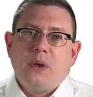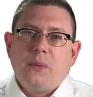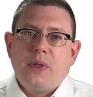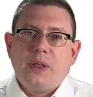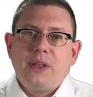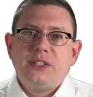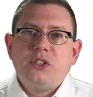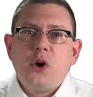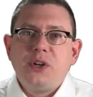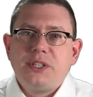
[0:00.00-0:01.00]
Well, let's
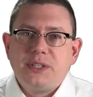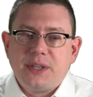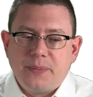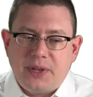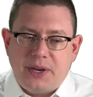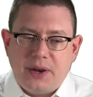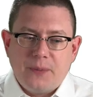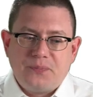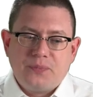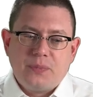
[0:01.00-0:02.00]
notice something
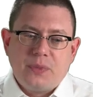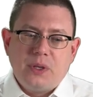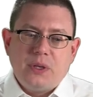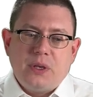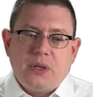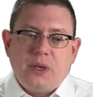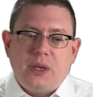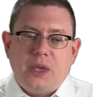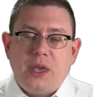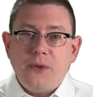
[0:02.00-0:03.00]
here.
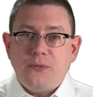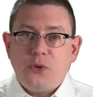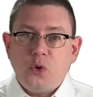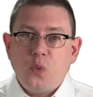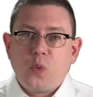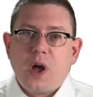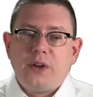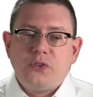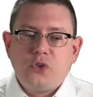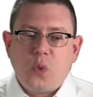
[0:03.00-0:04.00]
If you
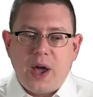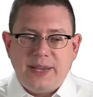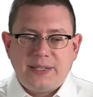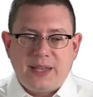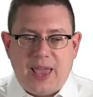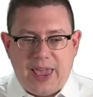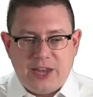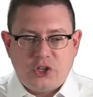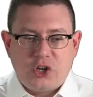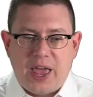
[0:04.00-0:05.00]
run twice
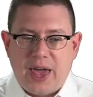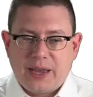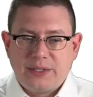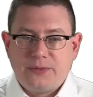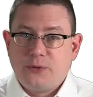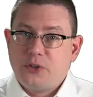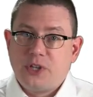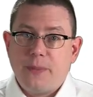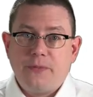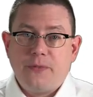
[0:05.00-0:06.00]
hx for
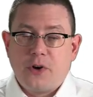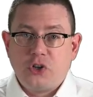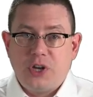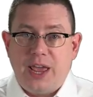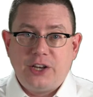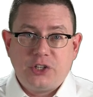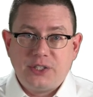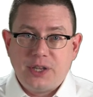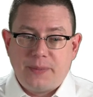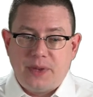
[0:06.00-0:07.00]
some function h
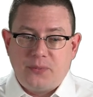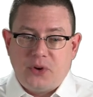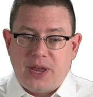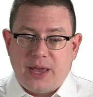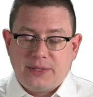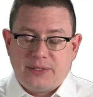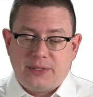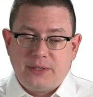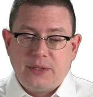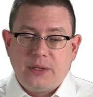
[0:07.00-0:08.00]
and some input
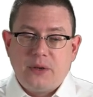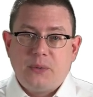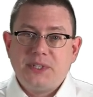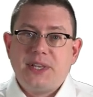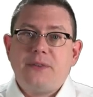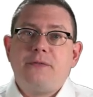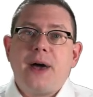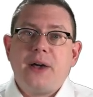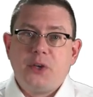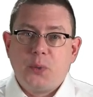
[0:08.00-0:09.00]
x, what does that
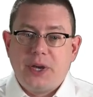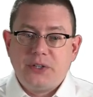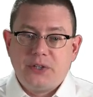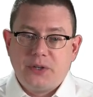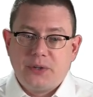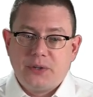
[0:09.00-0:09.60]
evaluate to?